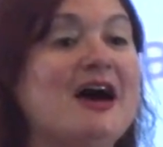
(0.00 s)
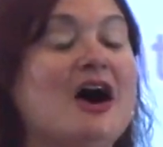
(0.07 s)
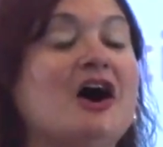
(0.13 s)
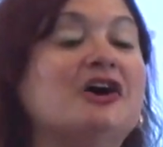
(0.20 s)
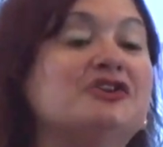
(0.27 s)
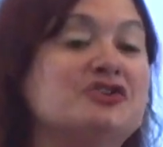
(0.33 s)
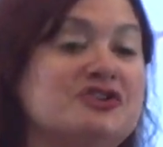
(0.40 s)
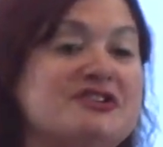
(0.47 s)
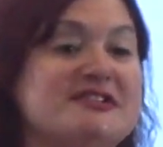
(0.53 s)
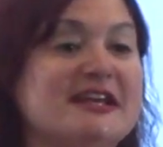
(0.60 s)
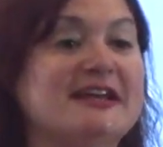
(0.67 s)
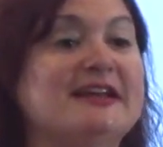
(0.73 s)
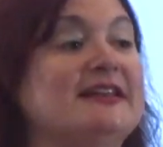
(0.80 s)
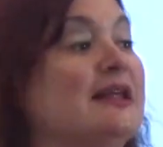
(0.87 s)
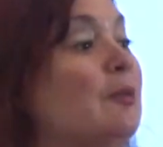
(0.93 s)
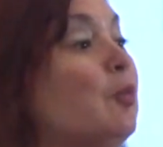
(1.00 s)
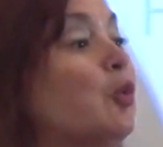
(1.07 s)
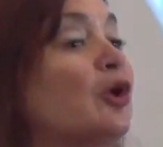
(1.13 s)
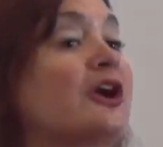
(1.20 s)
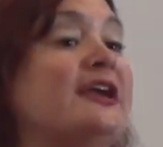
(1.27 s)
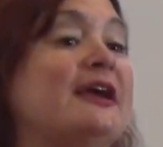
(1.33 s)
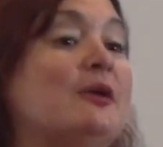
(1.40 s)
understanding them,
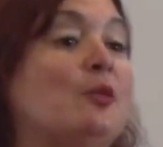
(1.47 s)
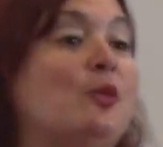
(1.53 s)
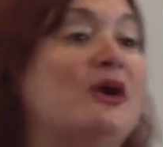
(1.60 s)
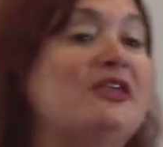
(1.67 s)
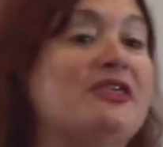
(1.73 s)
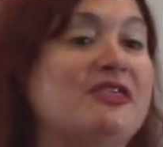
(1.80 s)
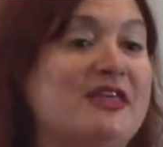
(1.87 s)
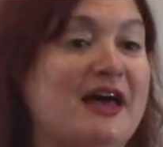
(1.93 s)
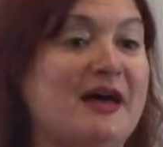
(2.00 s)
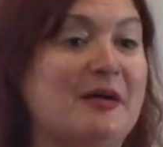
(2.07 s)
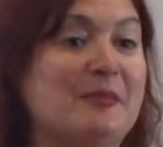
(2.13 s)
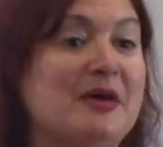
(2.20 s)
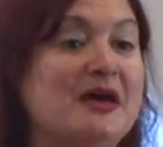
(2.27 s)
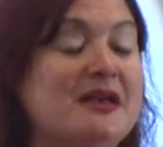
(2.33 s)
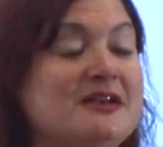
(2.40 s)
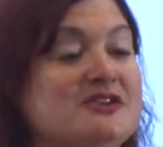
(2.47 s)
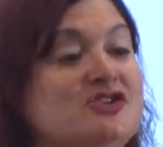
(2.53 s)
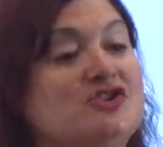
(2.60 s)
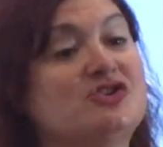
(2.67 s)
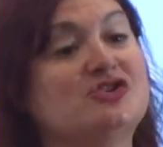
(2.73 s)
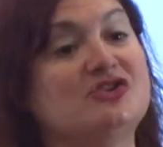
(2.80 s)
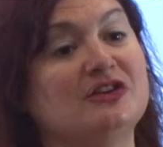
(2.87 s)
working with them,
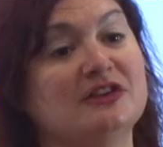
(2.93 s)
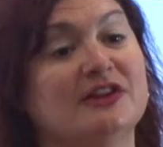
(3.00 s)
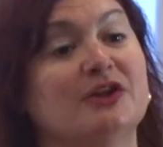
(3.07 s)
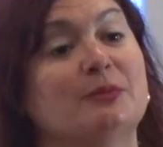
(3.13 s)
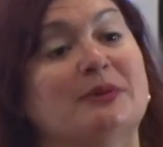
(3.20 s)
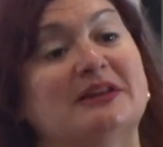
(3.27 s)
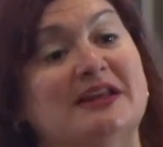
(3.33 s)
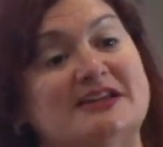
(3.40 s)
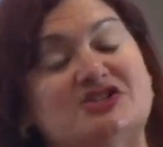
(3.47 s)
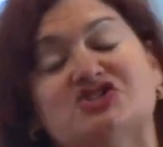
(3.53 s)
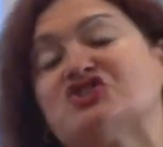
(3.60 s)
a little bit less